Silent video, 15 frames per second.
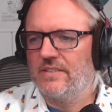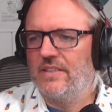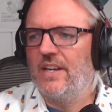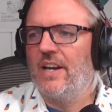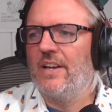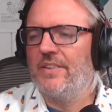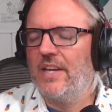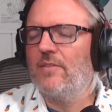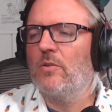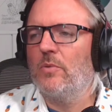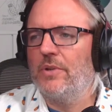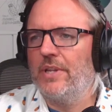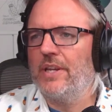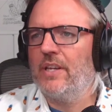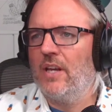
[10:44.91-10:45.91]
yeah. They have
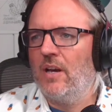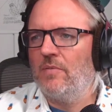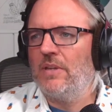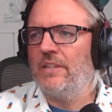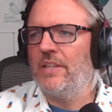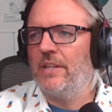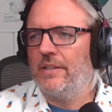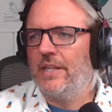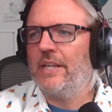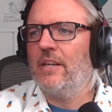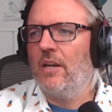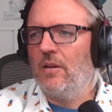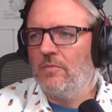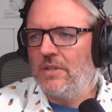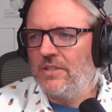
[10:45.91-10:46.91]
a, they come in, they
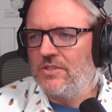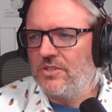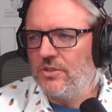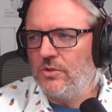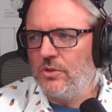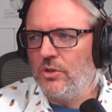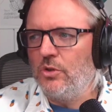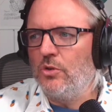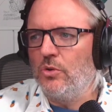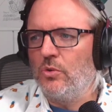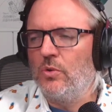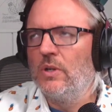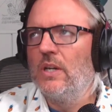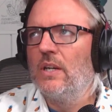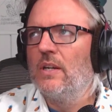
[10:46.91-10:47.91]
come into
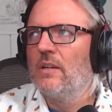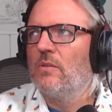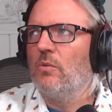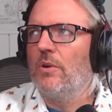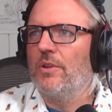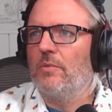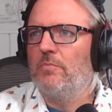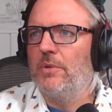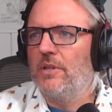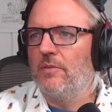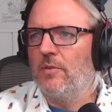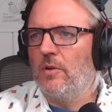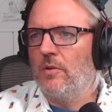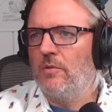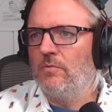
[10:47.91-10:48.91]
you with a bit
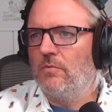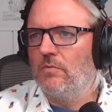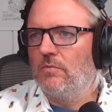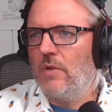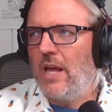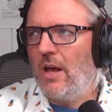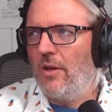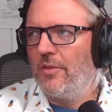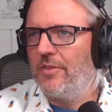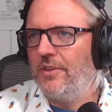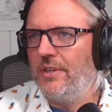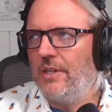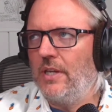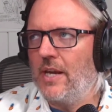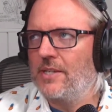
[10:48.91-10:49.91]
of a
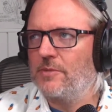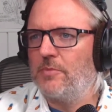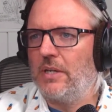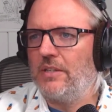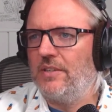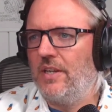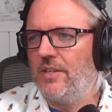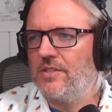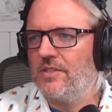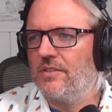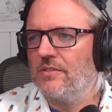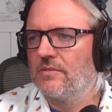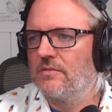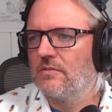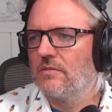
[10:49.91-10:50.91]
healthy
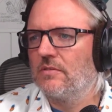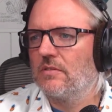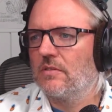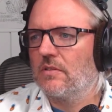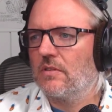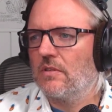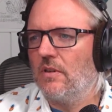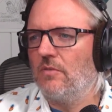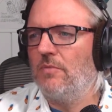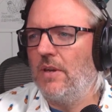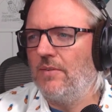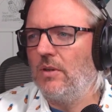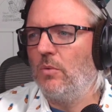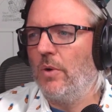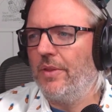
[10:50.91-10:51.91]
expectation, right, of
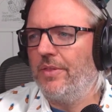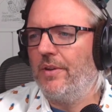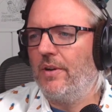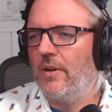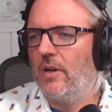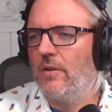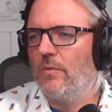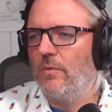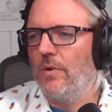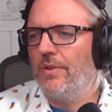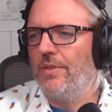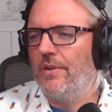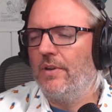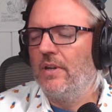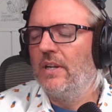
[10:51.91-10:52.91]
maybe what they're,
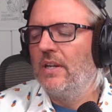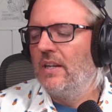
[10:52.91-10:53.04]
what they're.